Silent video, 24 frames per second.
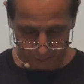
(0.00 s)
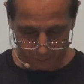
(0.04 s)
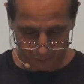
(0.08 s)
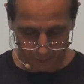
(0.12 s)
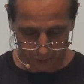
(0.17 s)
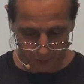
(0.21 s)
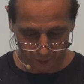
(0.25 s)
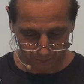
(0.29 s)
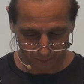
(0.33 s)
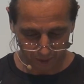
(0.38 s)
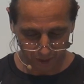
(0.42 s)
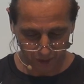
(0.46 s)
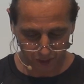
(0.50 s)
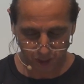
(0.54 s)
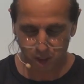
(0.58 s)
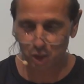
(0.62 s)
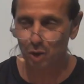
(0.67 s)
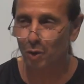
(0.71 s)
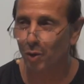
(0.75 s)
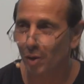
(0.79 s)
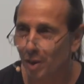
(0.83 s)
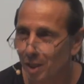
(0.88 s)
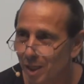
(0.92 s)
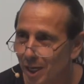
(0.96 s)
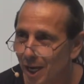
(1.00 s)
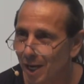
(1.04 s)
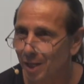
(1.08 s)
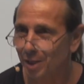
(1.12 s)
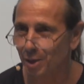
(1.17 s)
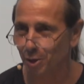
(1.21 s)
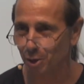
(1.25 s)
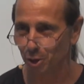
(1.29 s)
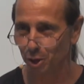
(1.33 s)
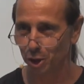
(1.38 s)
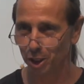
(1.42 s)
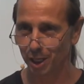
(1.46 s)
when you've been shorted on
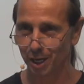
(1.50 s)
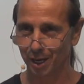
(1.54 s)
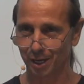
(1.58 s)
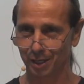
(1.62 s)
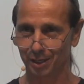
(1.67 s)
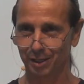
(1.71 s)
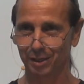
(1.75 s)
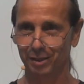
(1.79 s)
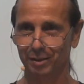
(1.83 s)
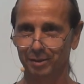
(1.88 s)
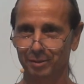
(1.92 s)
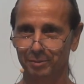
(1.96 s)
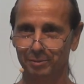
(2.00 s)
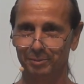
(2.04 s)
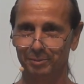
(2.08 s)
your check.